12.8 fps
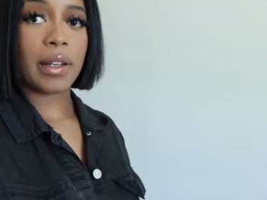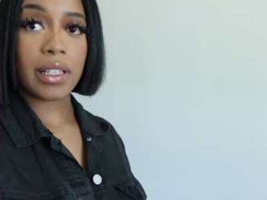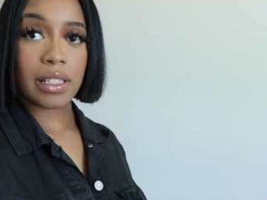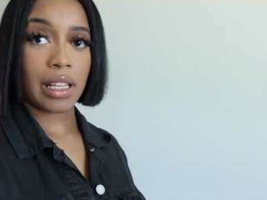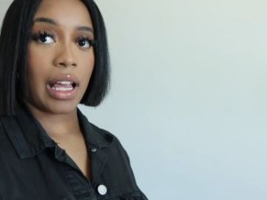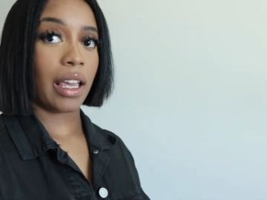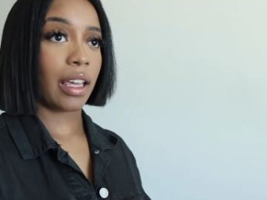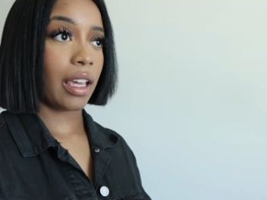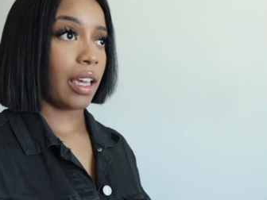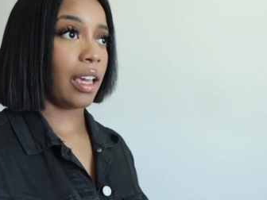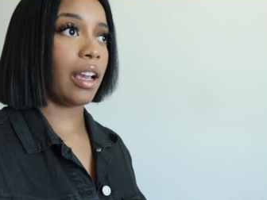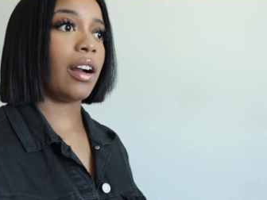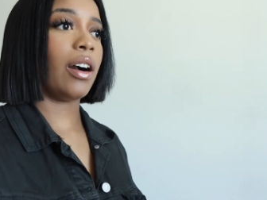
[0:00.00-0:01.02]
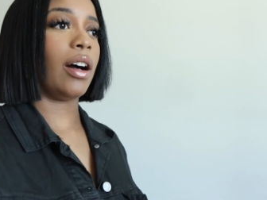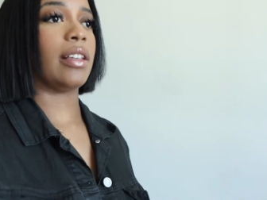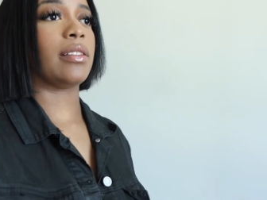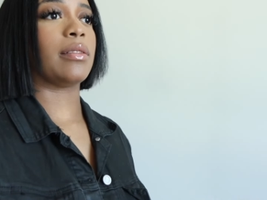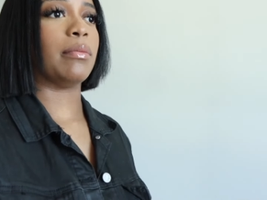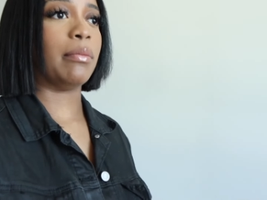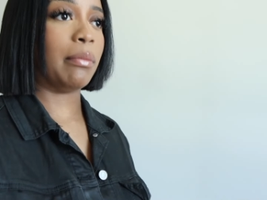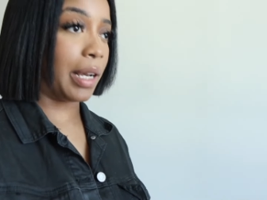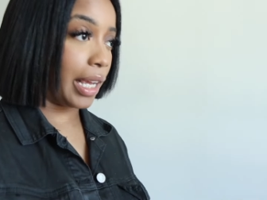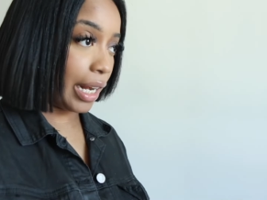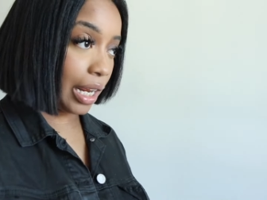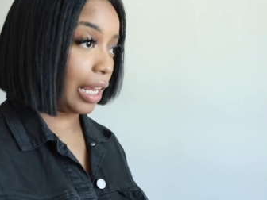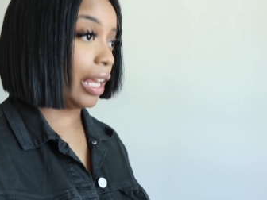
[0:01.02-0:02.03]
But it's like, it costs
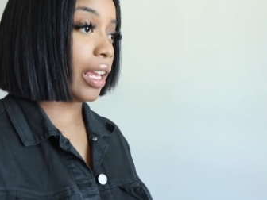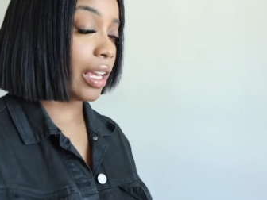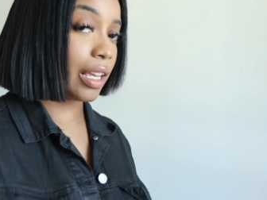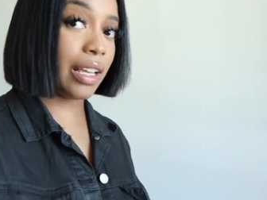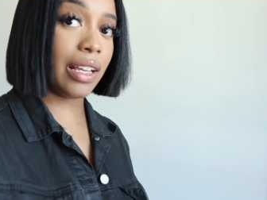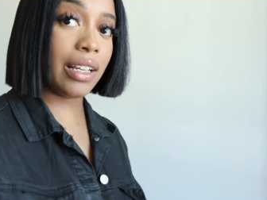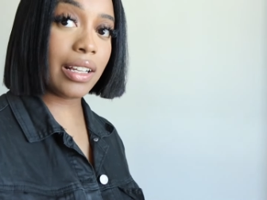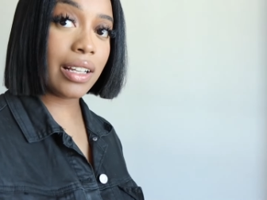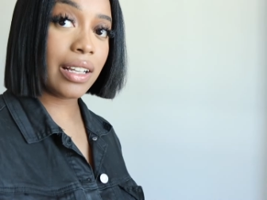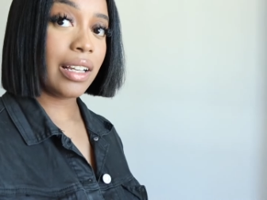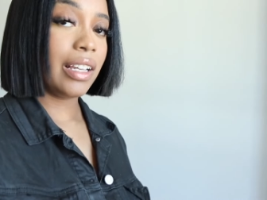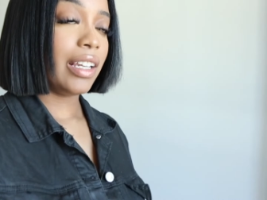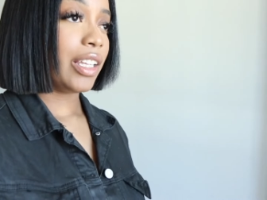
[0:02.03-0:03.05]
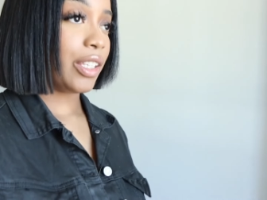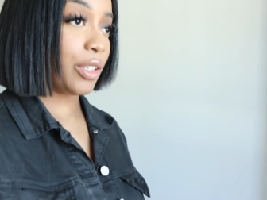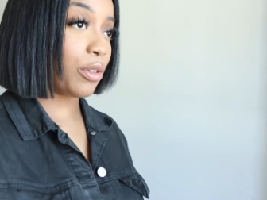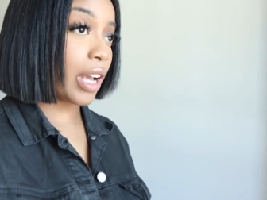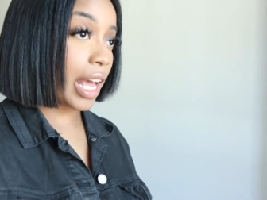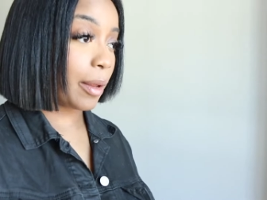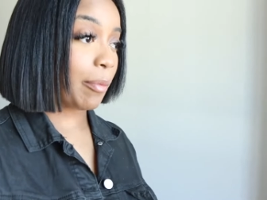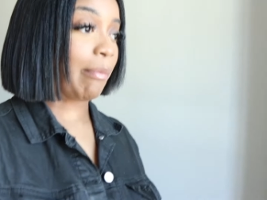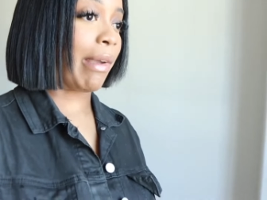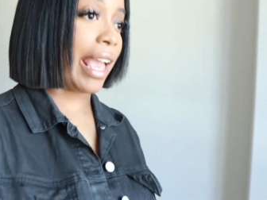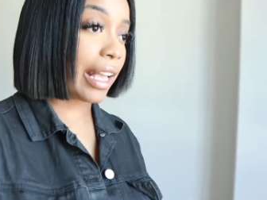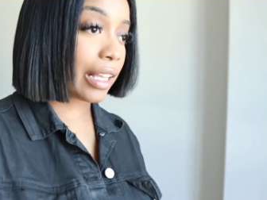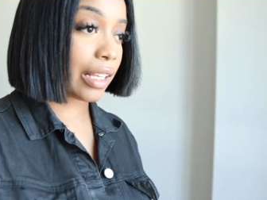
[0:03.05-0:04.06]
money. You gotta
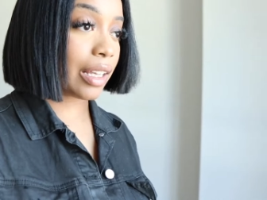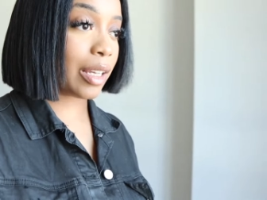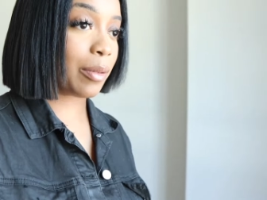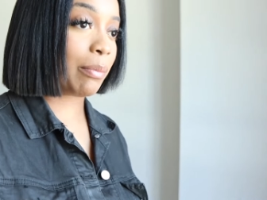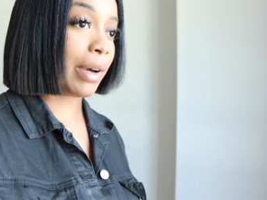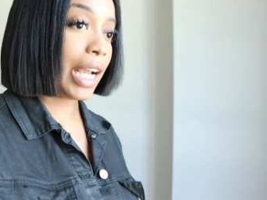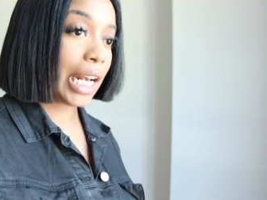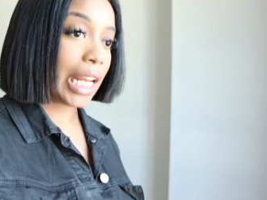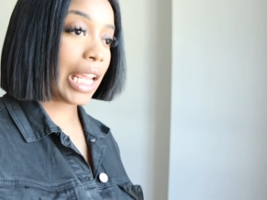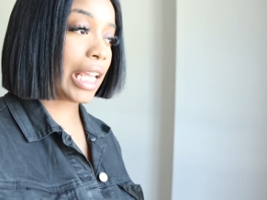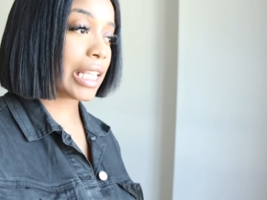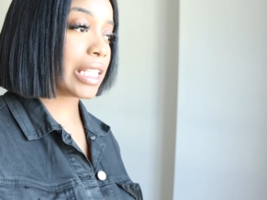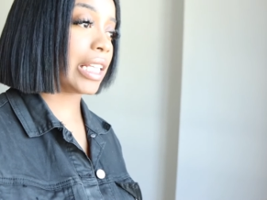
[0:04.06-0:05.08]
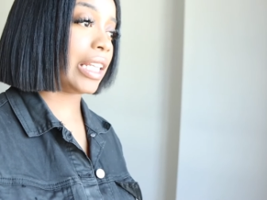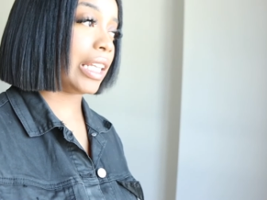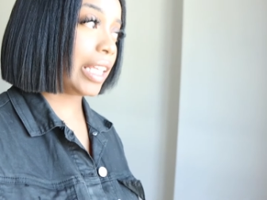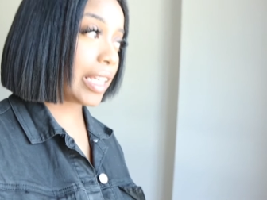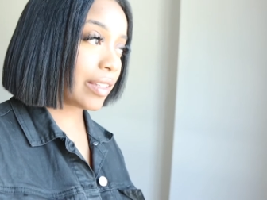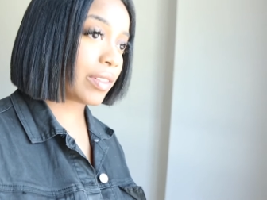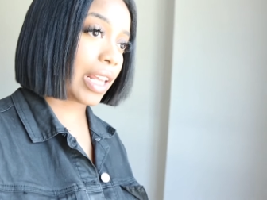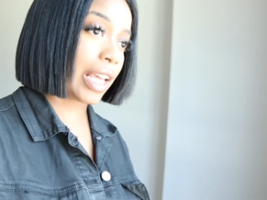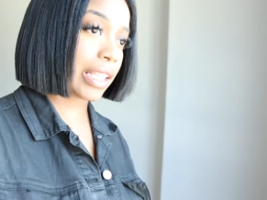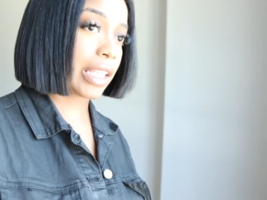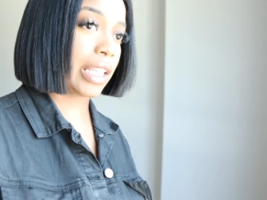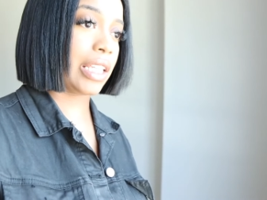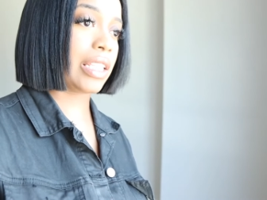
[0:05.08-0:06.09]
make good money to live
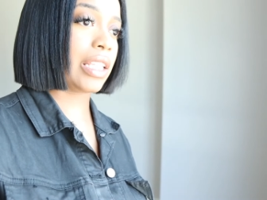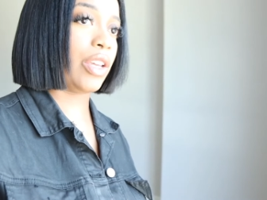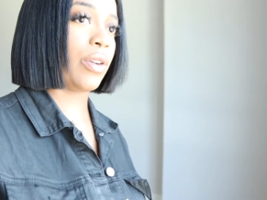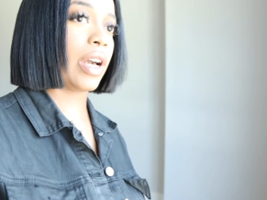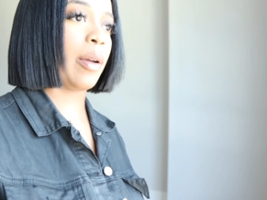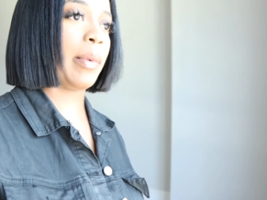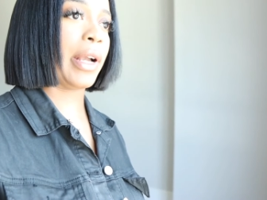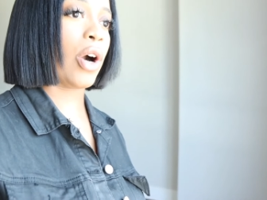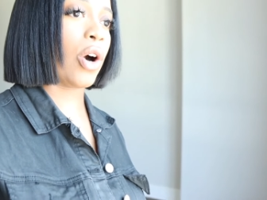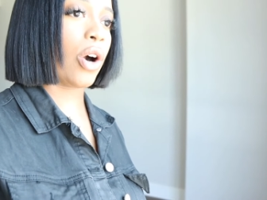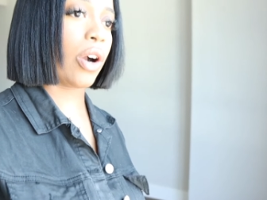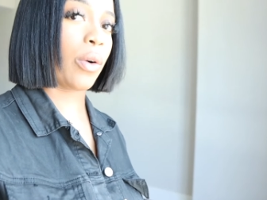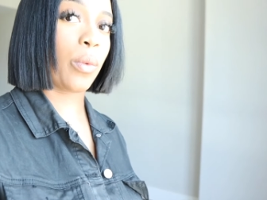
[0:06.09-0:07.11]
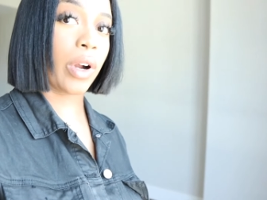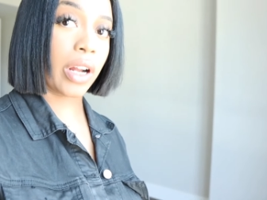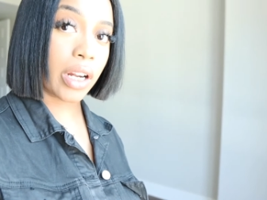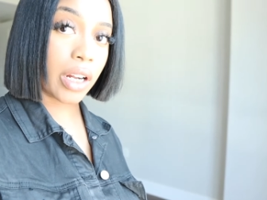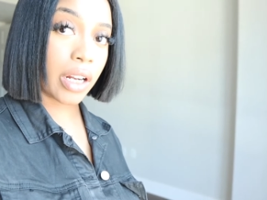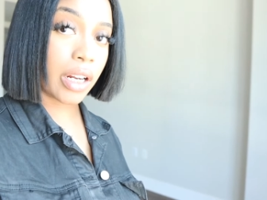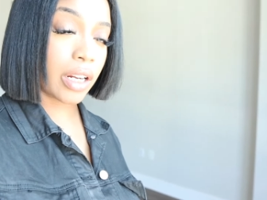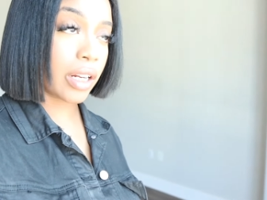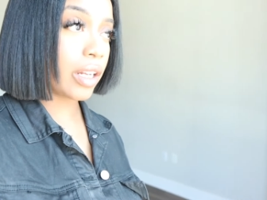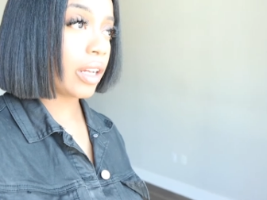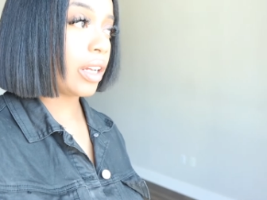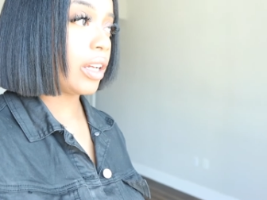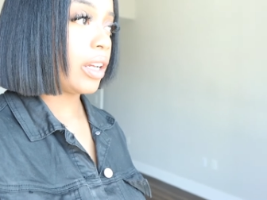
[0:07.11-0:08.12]
like this. And you gotta be a hard
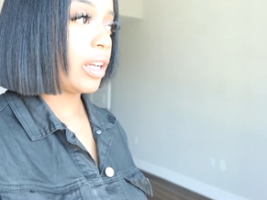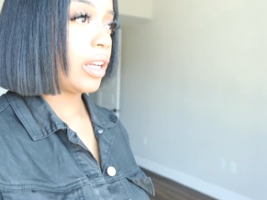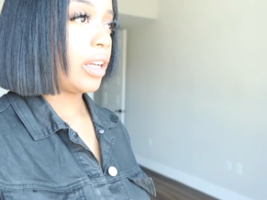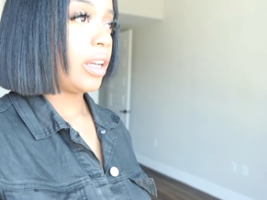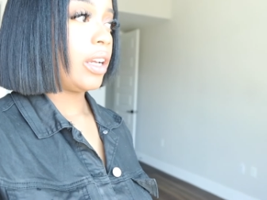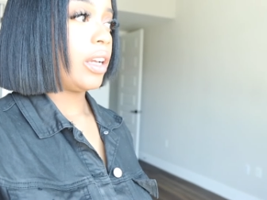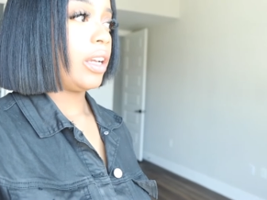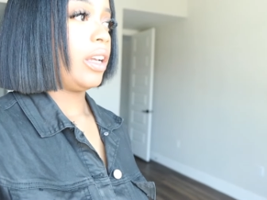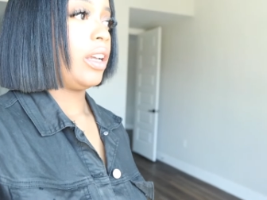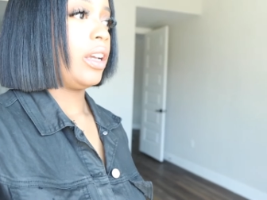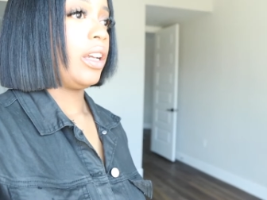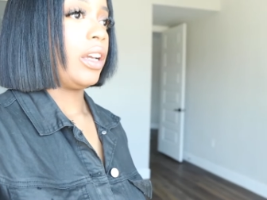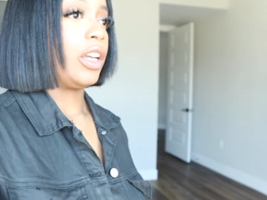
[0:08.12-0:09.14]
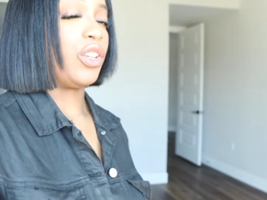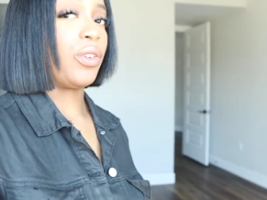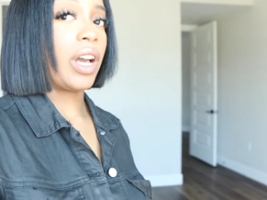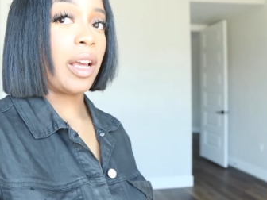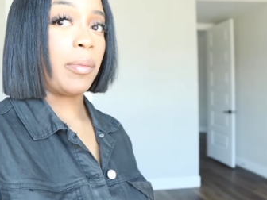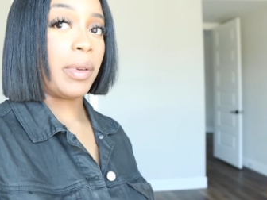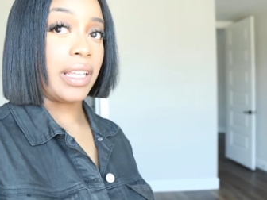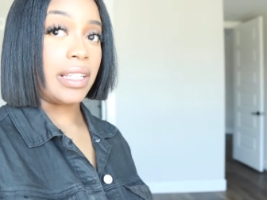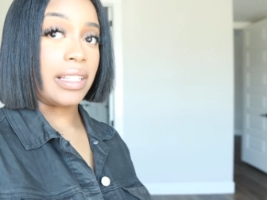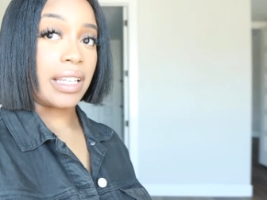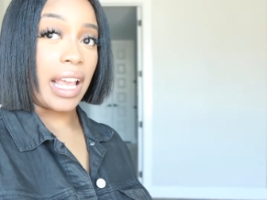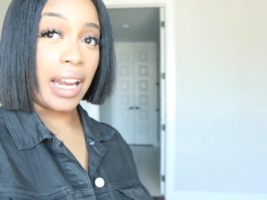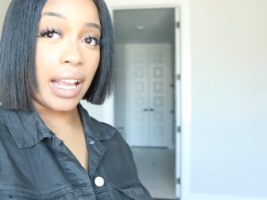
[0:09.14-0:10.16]
worker. You gotta be
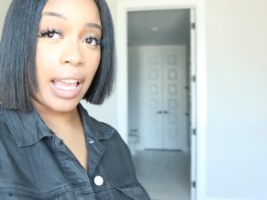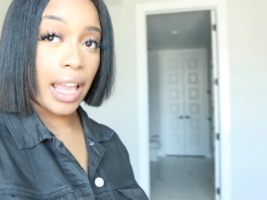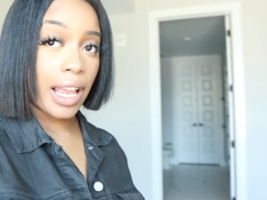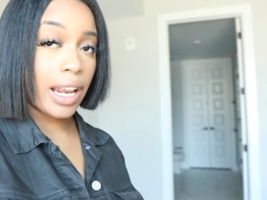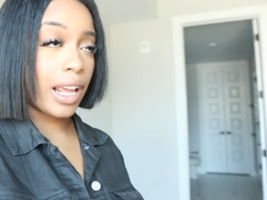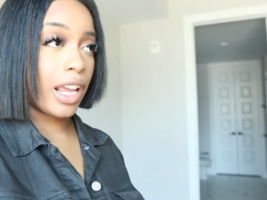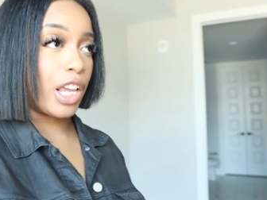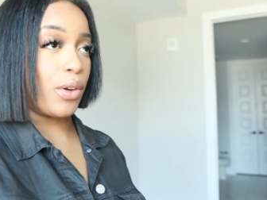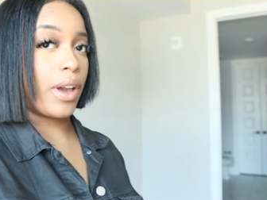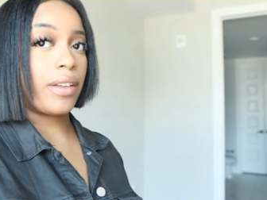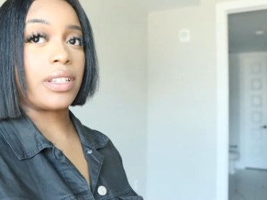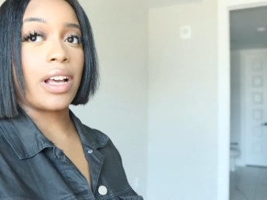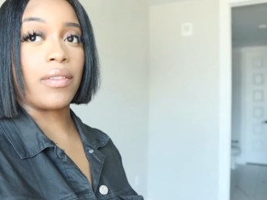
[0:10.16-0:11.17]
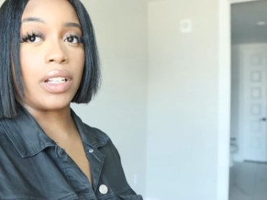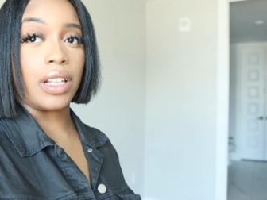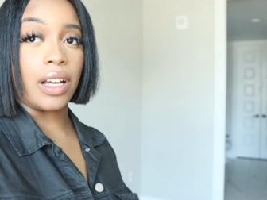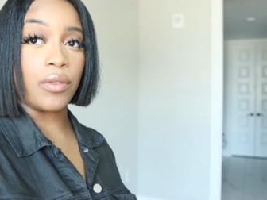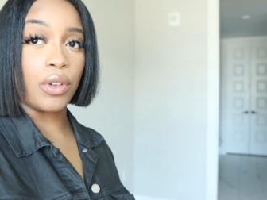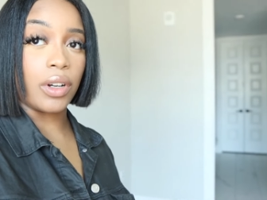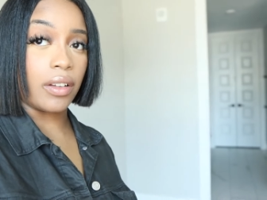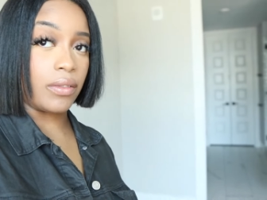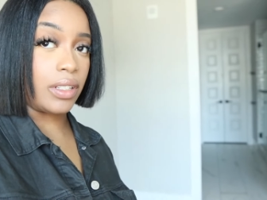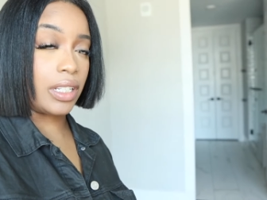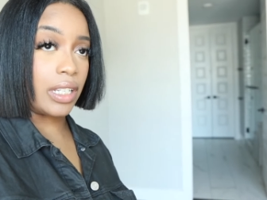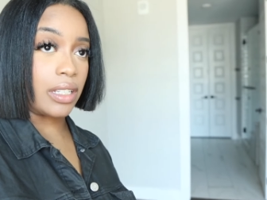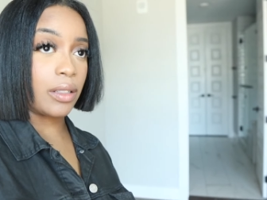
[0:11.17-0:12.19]
dedicated. You have to have a level
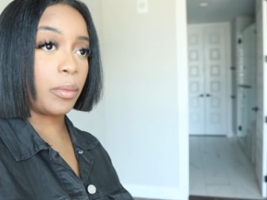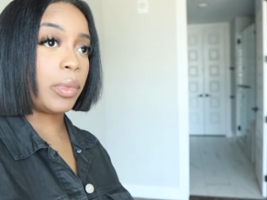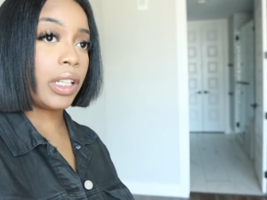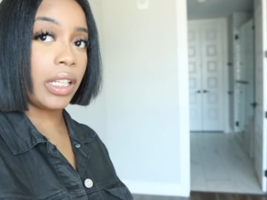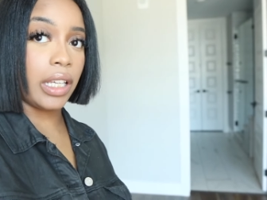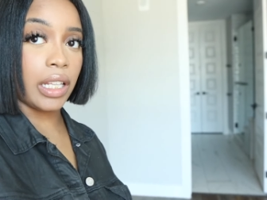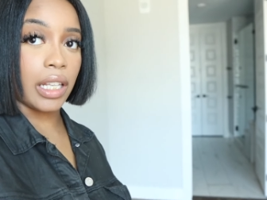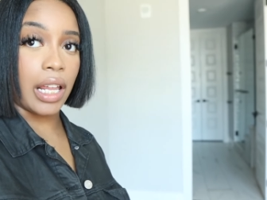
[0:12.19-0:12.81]
of discipline.